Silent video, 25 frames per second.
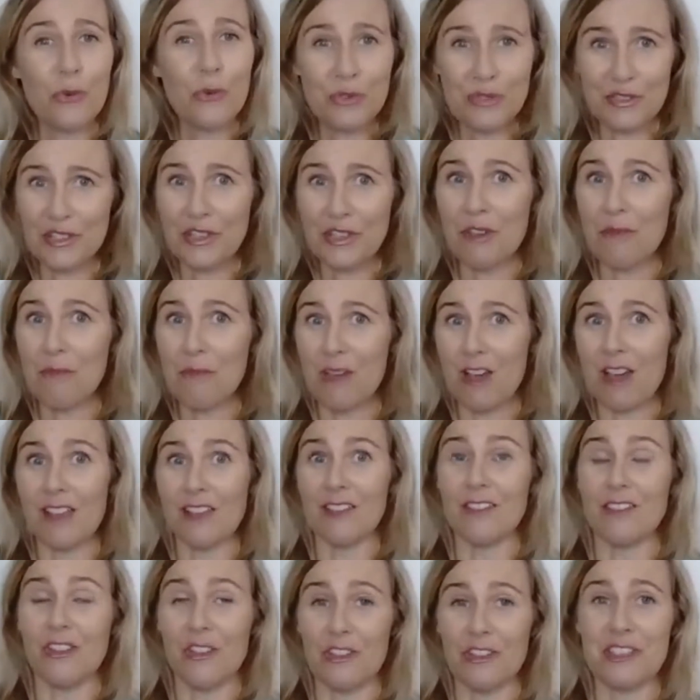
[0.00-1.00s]
You also
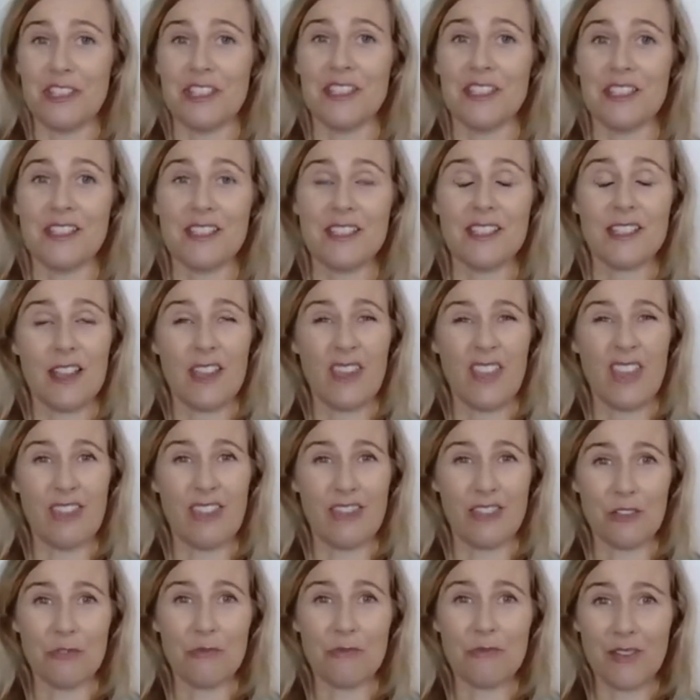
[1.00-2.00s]
might notice
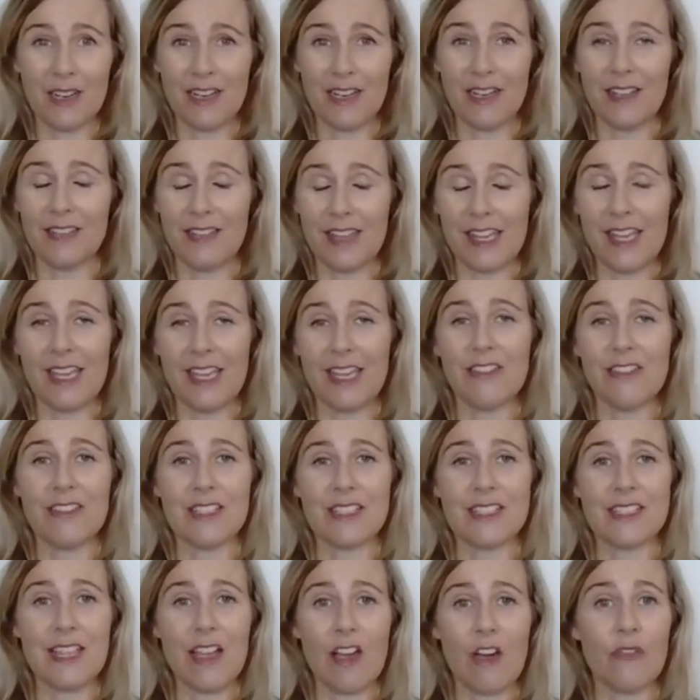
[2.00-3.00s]
that the
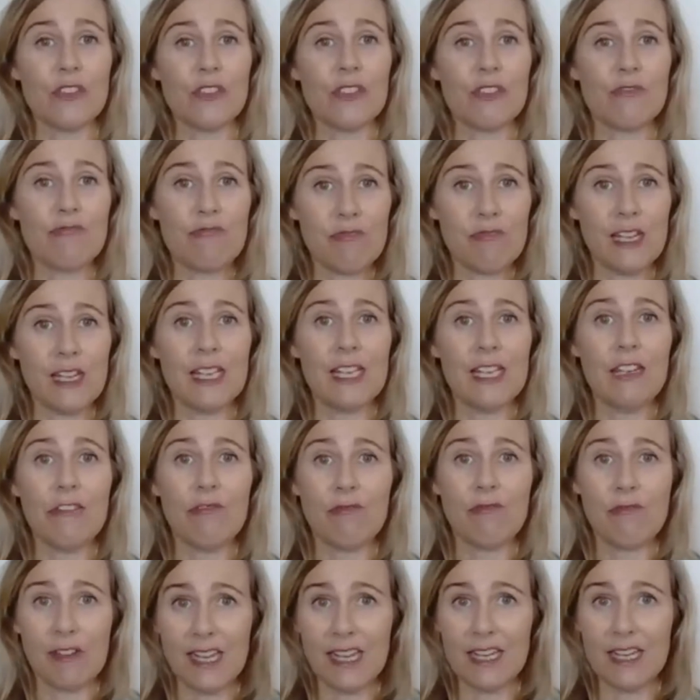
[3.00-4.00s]
ear itself is
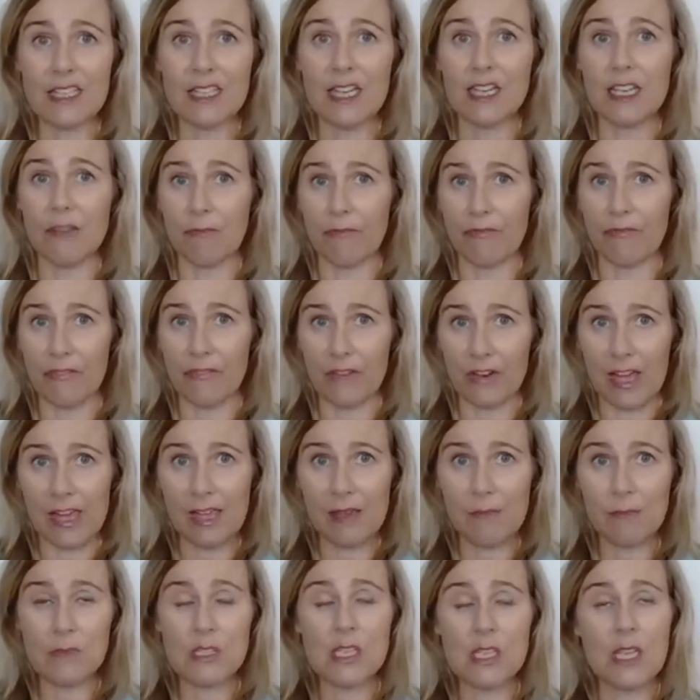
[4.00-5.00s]
really red and
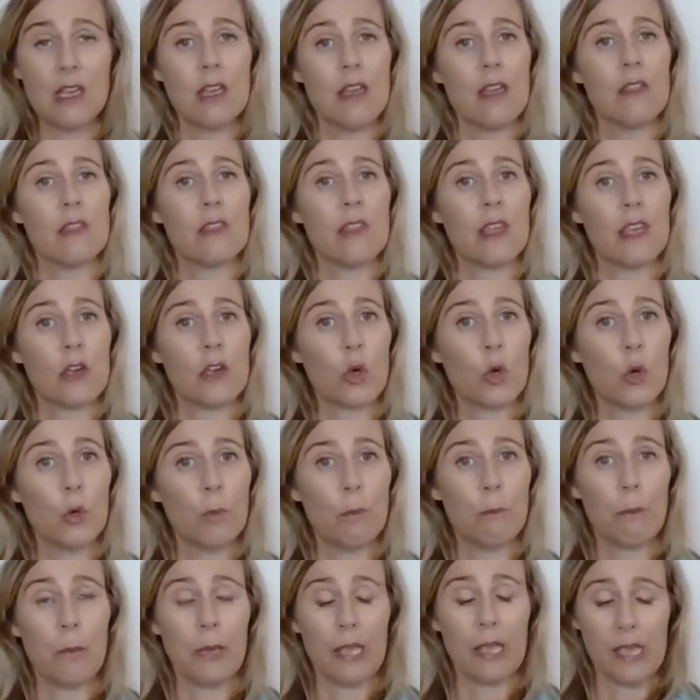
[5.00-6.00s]
inflamed. There
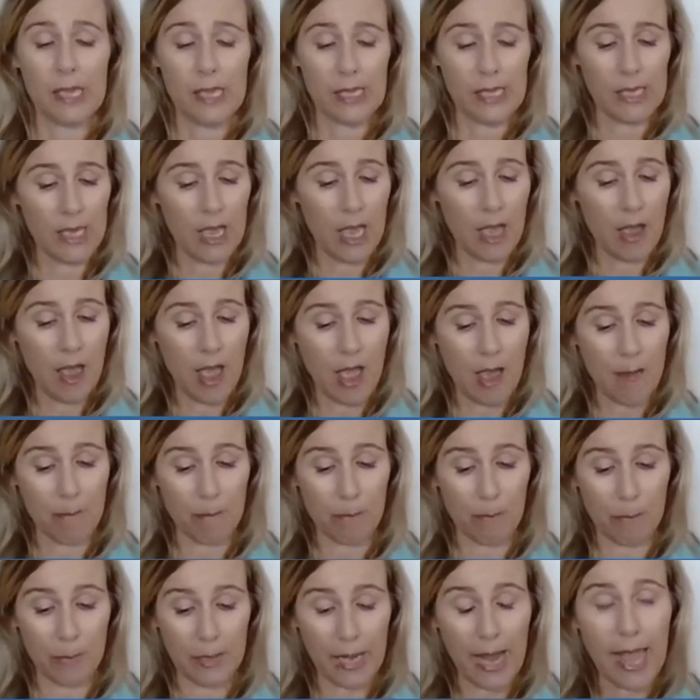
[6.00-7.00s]
could be
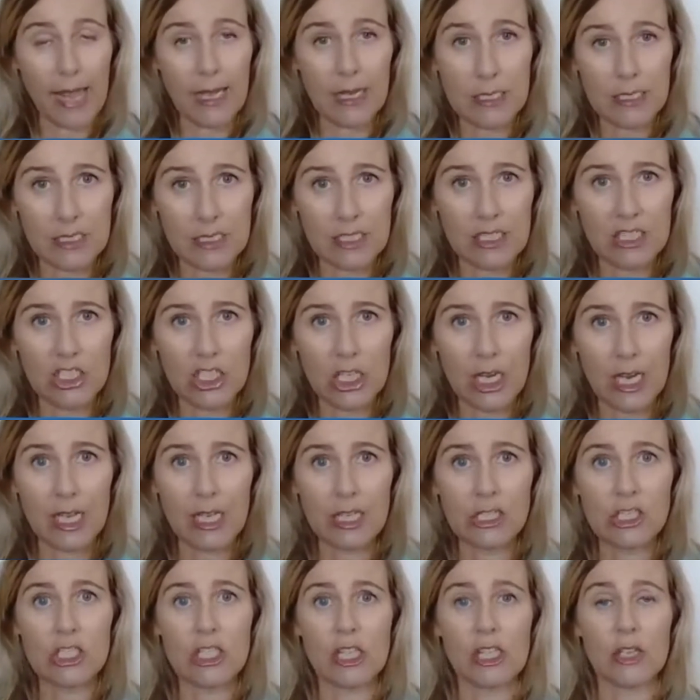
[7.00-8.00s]
a black
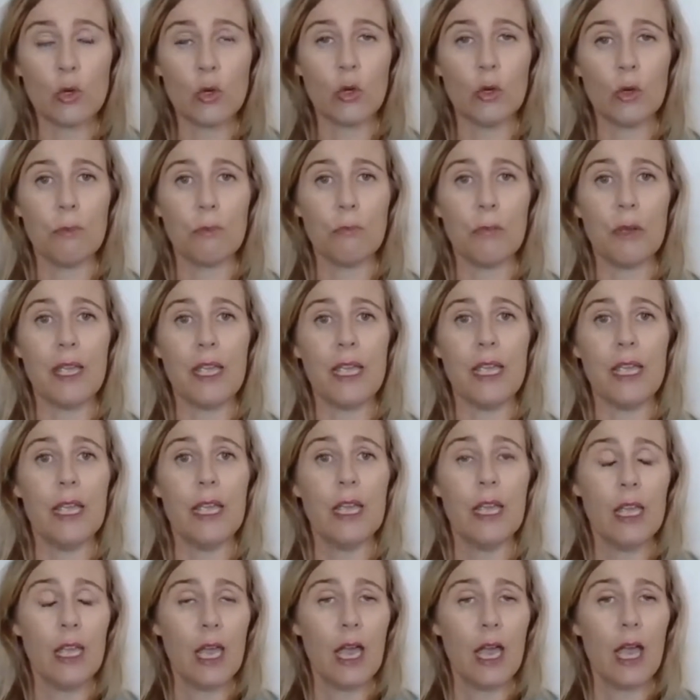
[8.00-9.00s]
discharge. There could
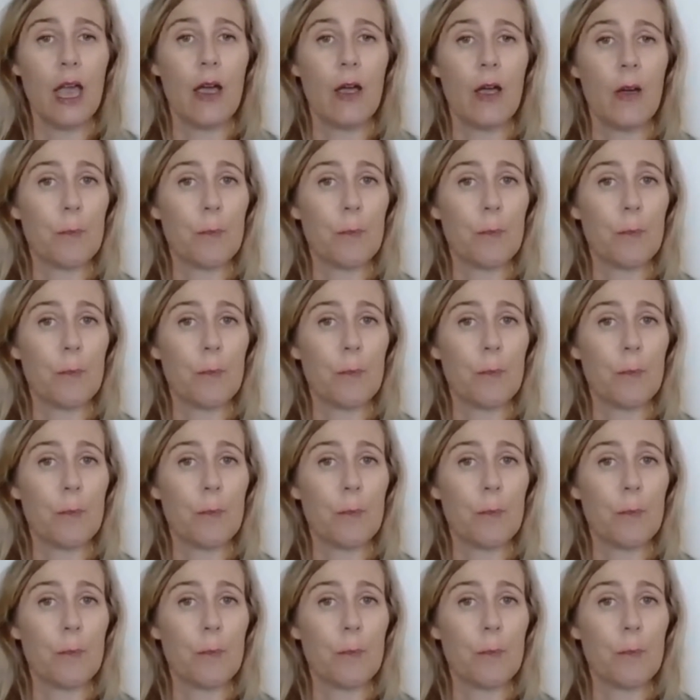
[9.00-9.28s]
be